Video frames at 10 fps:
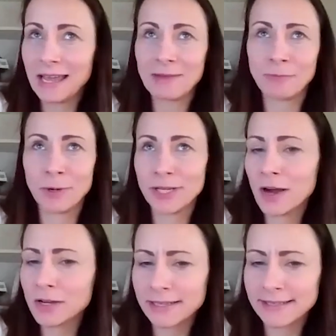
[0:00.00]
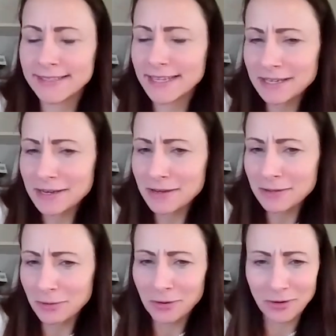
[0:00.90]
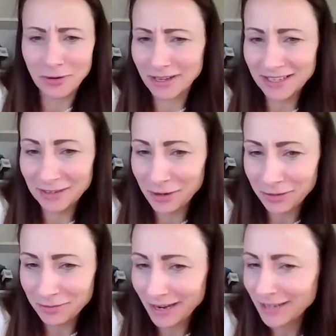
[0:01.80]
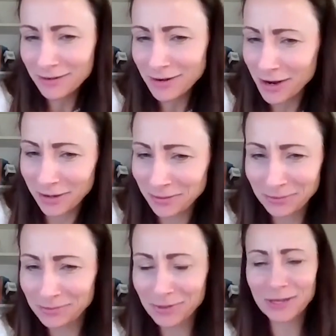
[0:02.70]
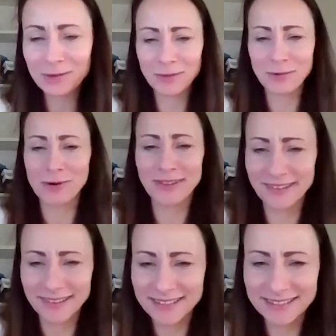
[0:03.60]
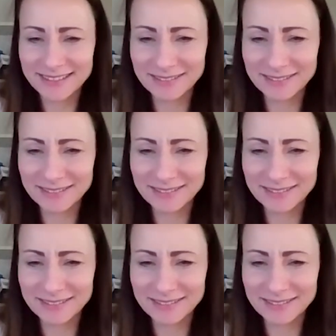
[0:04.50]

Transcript: if we're young and single, or, I don't know. What are your thoughts?